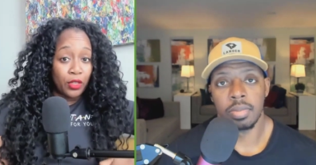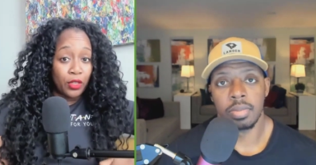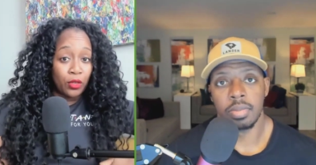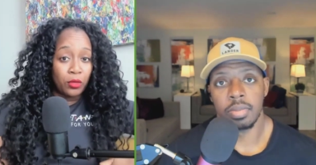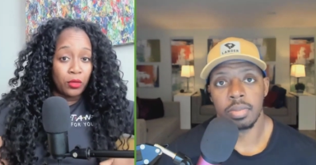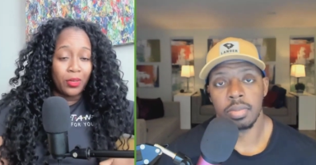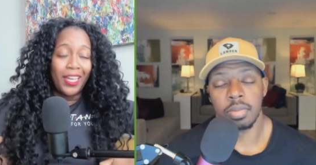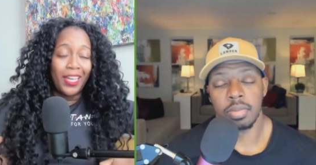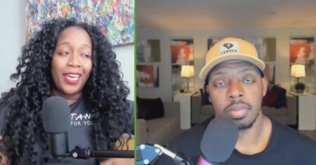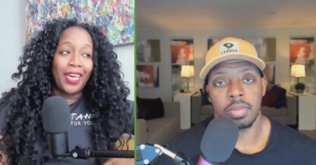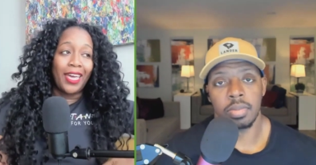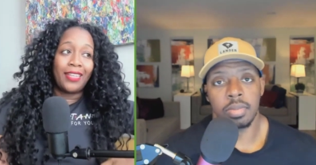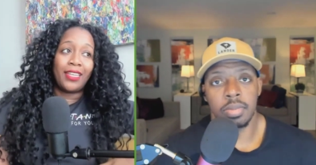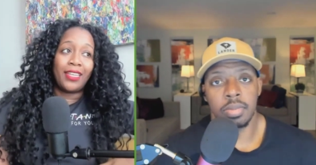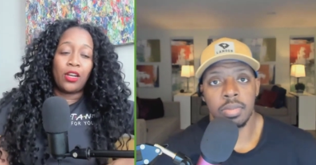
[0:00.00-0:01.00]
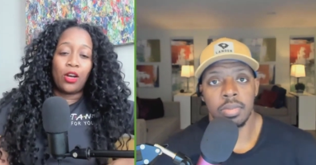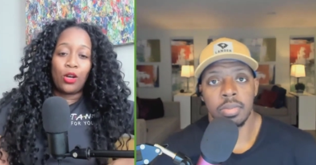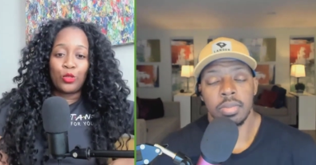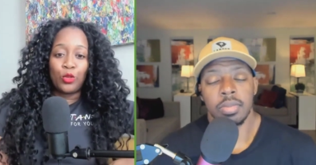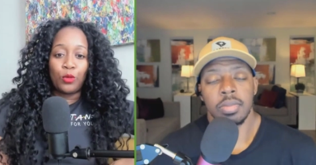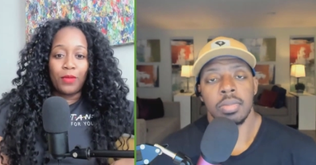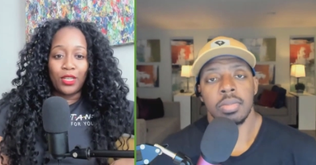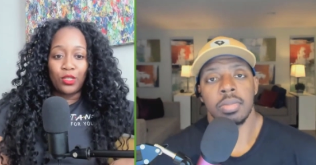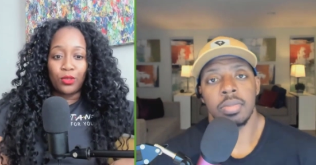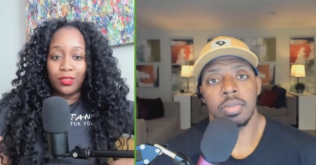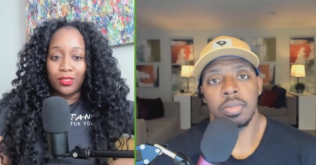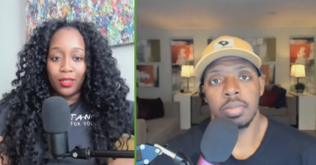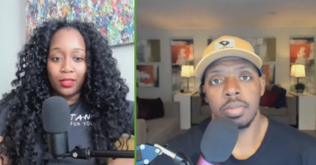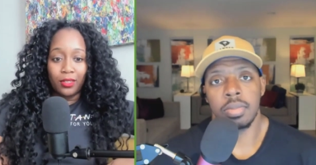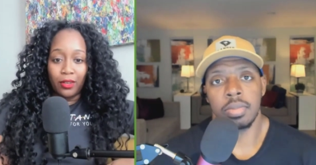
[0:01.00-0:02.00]
Speaker 1: for you and then also make sure
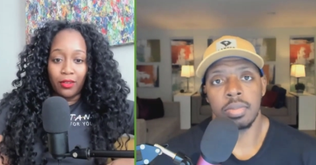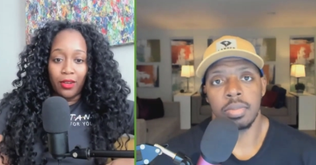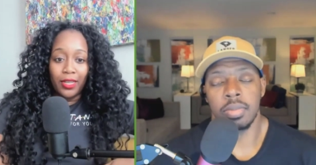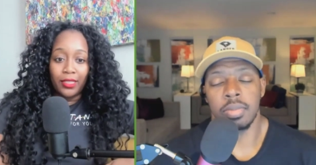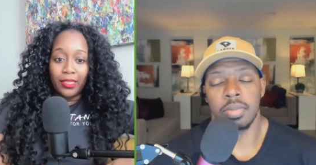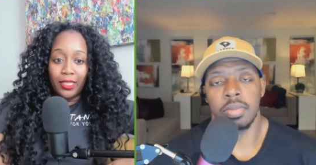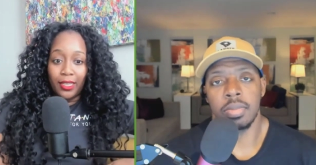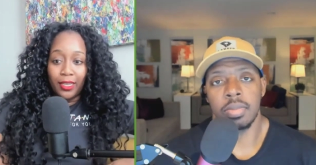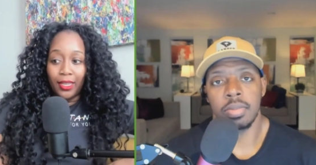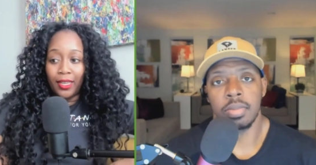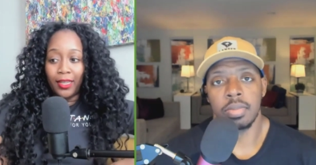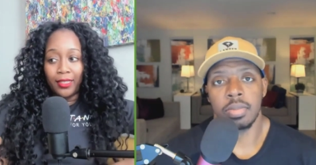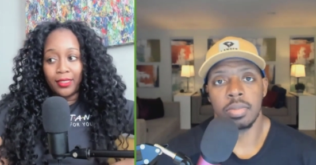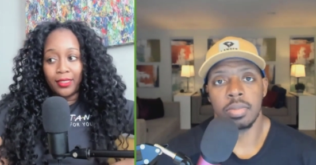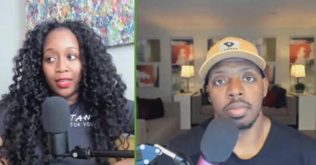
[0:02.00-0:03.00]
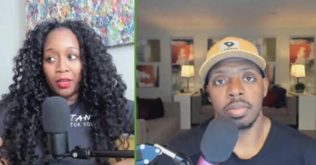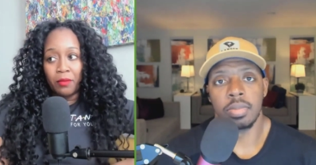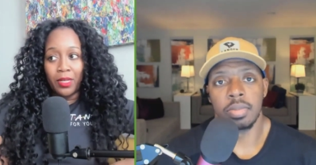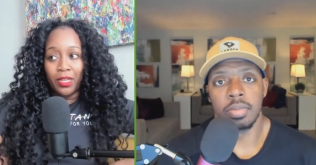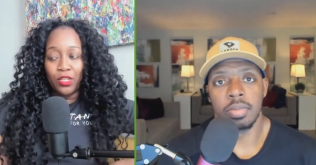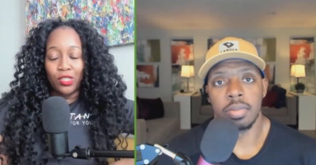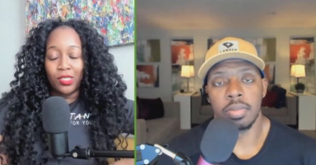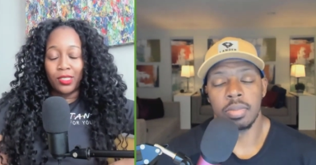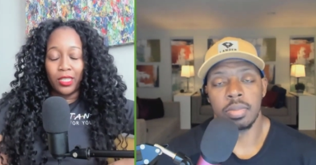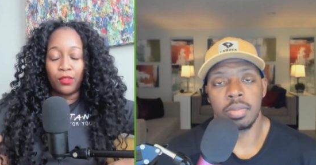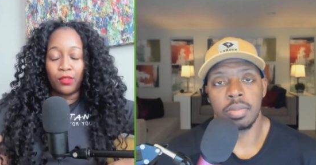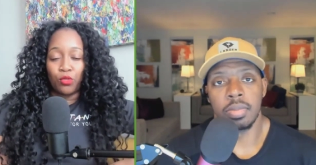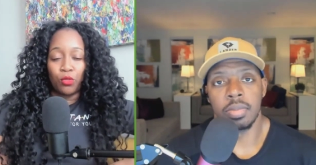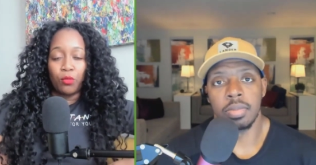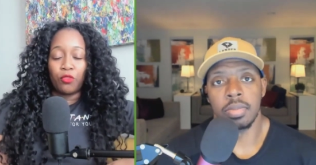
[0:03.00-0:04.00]
it's done correctly. And I mean, it just
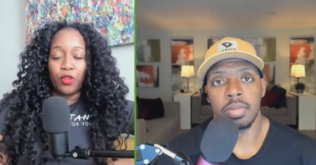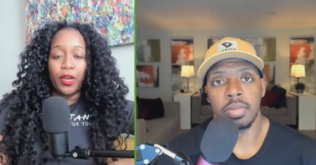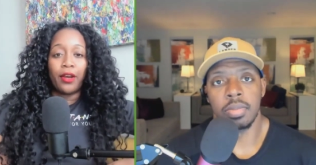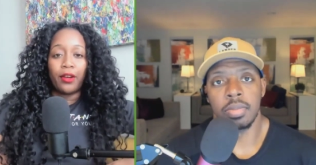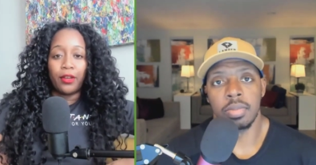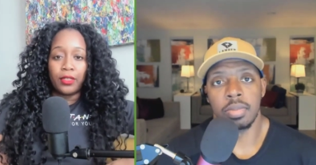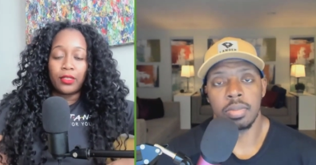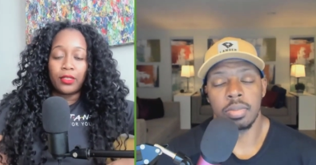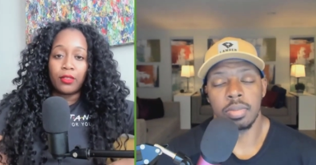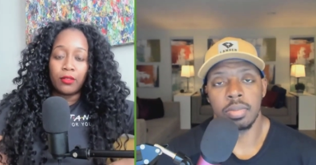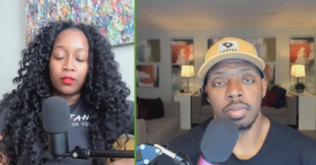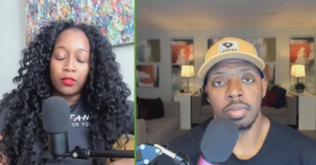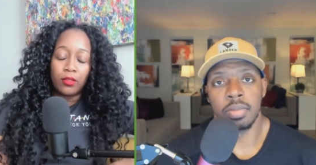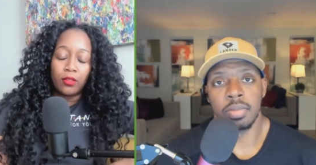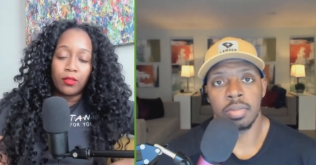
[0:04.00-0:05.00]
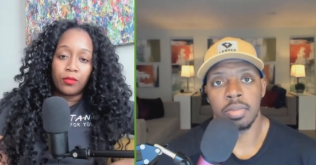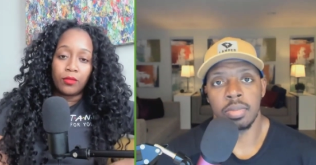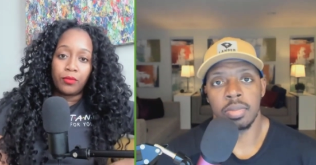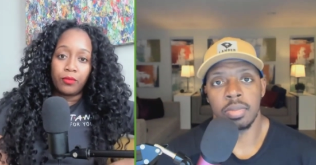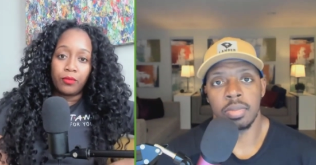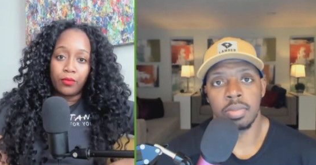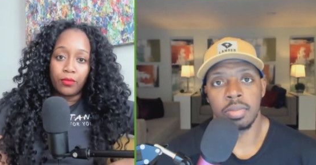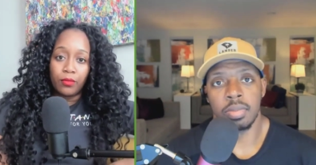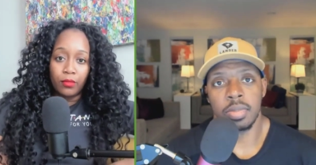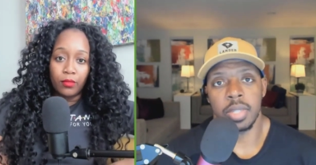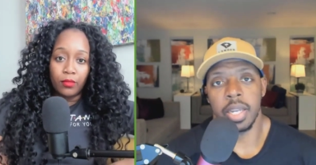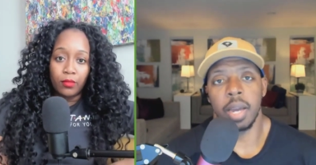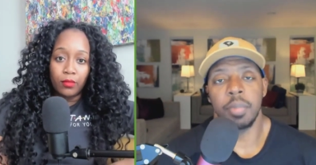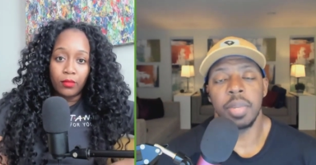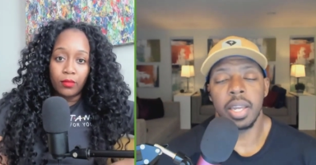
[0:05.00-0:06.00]
leaves room for errors.
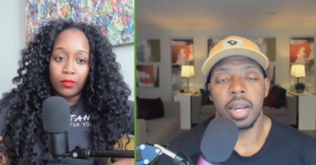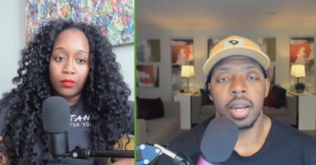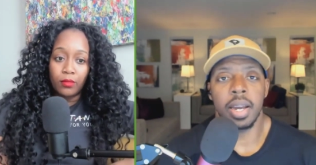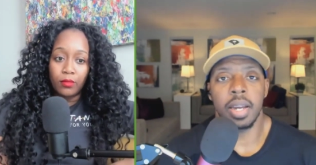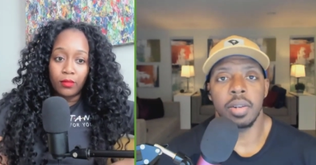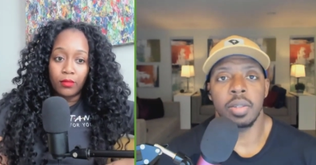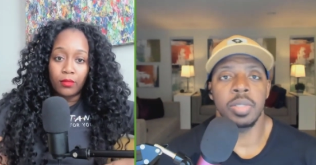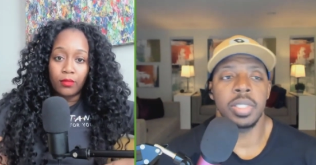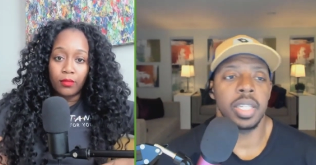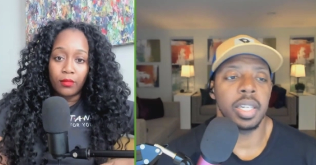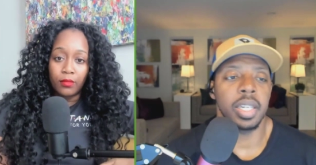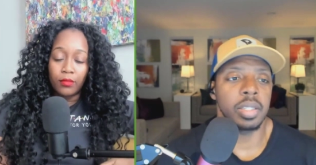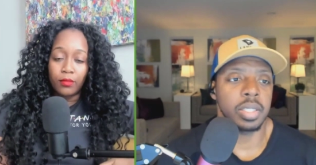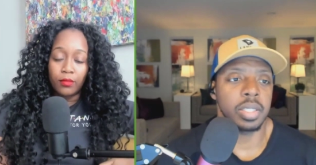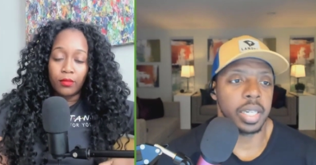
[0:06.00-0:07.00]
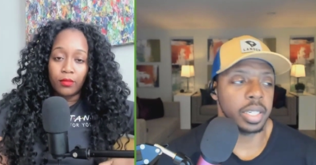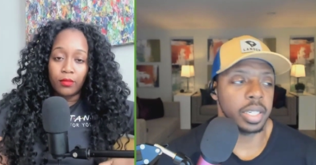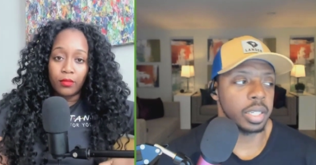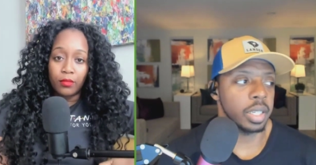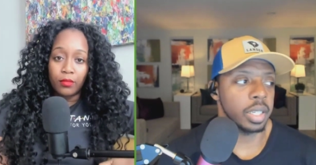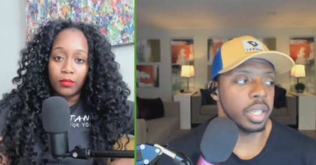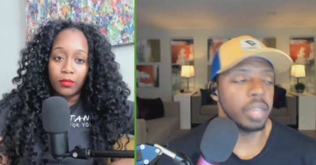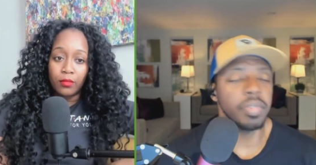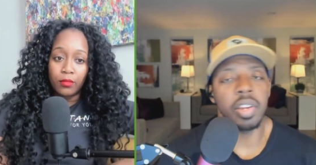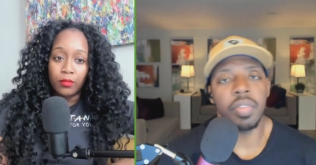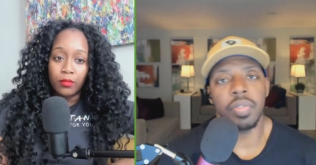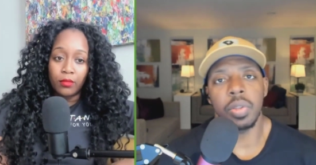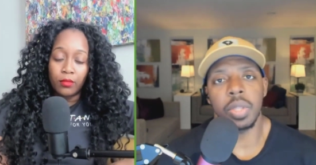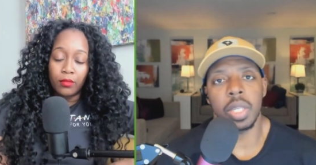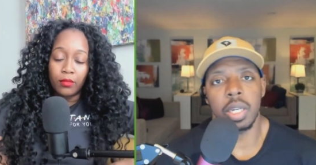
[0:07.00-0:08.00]
Speaker 2: Yeah, I mean, I, I will say it's like even
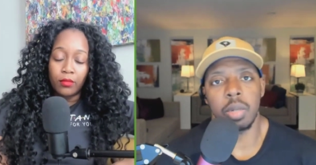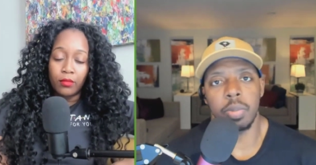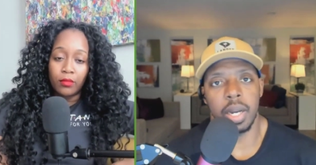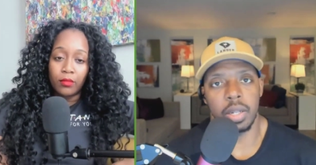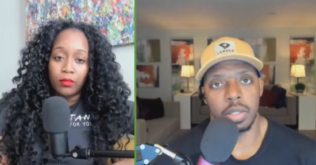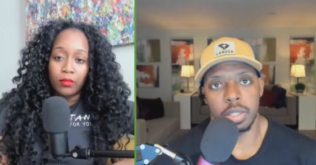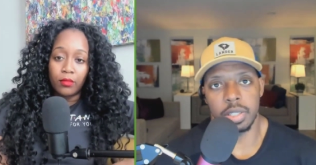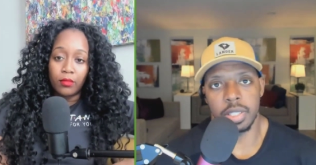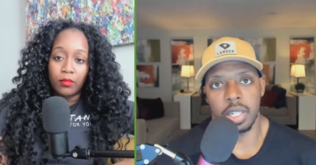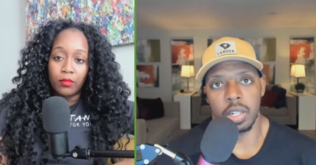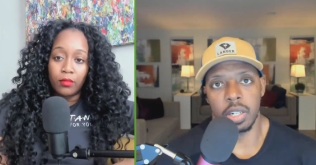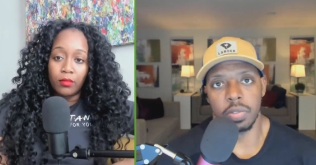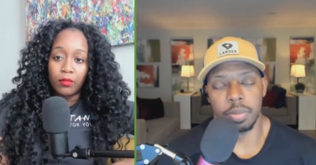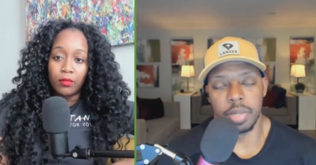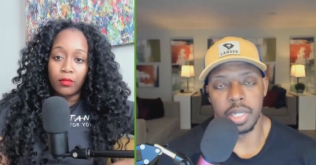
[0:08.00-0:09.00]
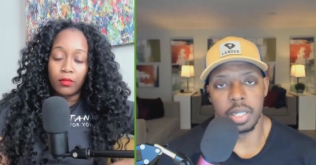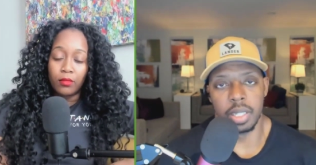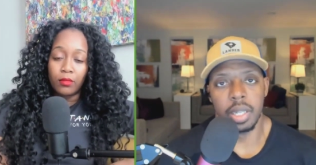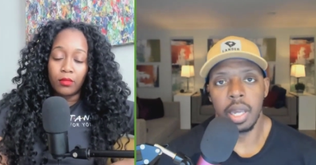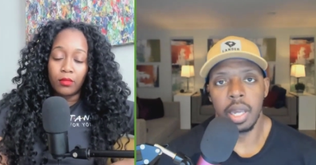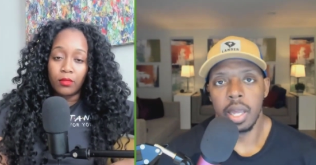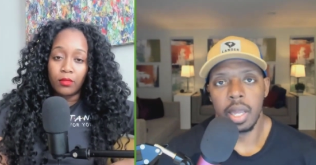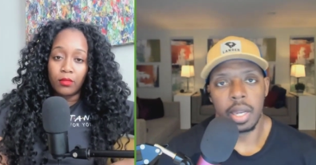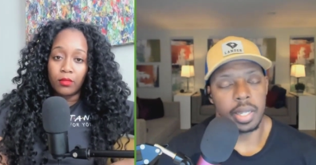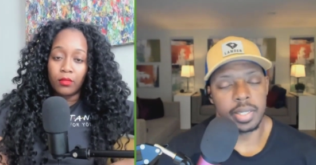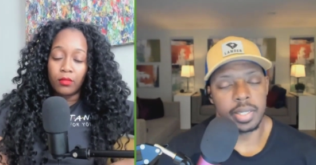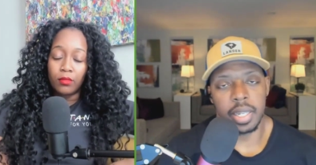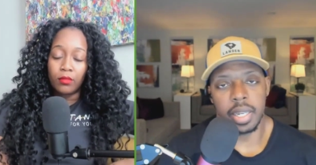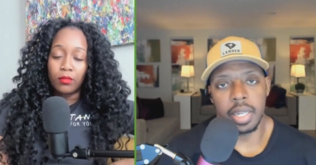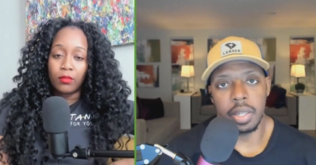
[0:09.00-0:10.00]
if you think about yourself, I mean,
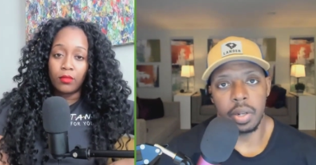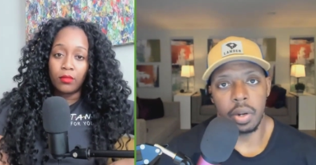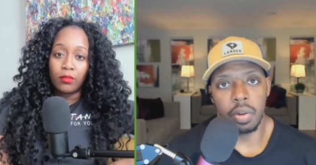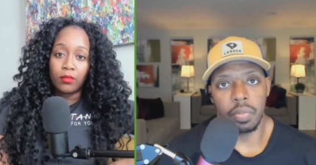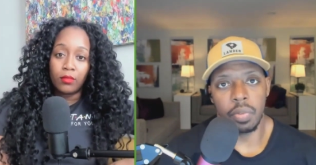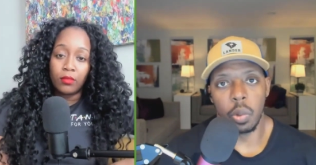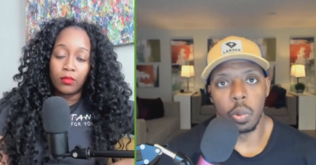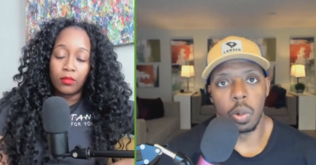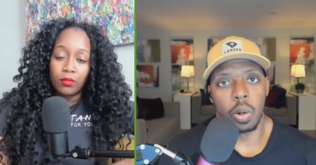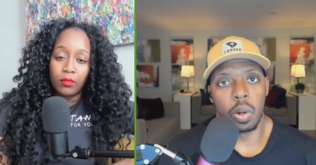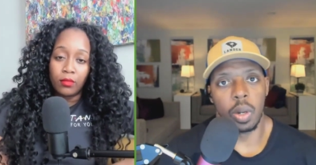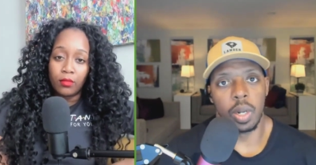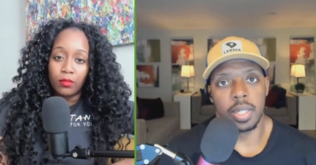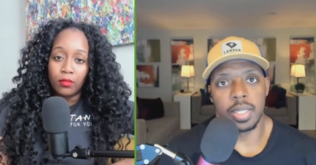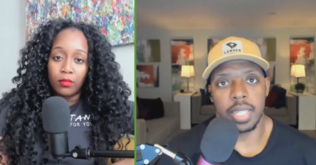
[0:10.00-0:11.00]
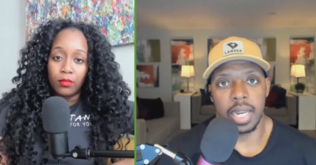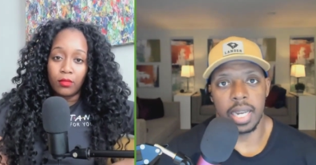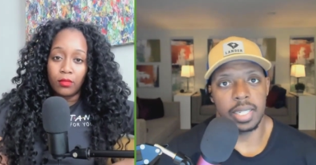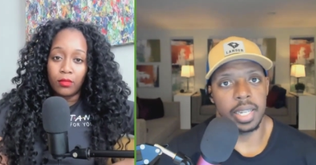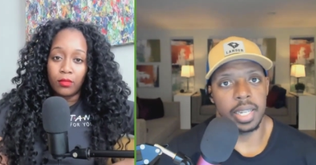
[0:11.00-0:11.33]
let's say you know if you were on a tight